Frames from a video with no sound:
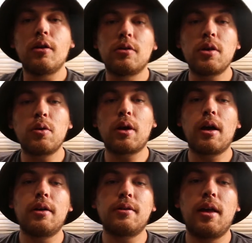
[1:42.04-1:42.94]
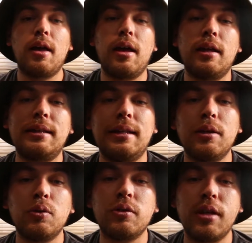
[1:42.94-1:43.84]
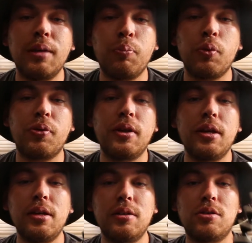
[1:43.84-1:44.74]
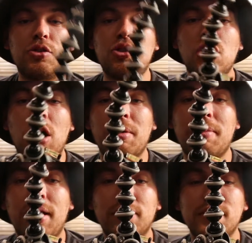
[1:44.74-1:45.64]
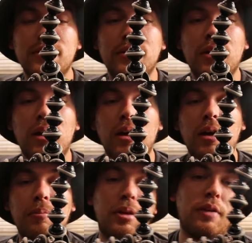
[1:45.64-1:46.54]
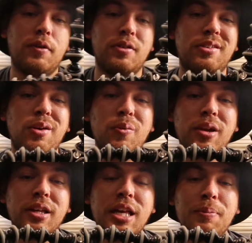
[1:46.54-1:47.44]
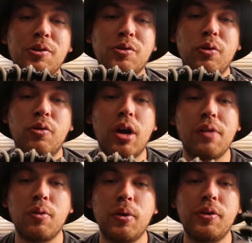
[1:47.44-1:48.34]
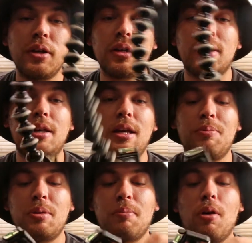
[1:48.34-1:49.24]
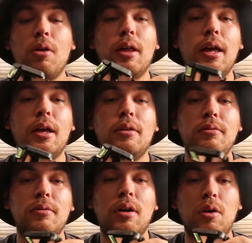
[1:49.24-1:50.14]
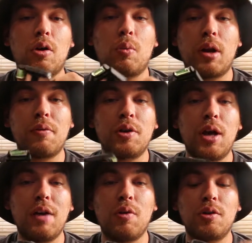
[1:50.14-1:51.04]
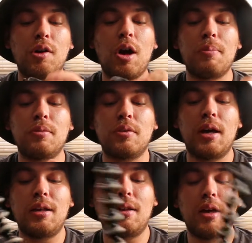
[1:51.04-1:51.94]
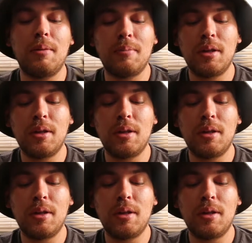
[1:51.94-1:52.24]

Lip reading: So guys, a little tip with these joby mounts. If you don't want to keep a screwdriver with you to keep the ball head or whatever you have on top tightened up,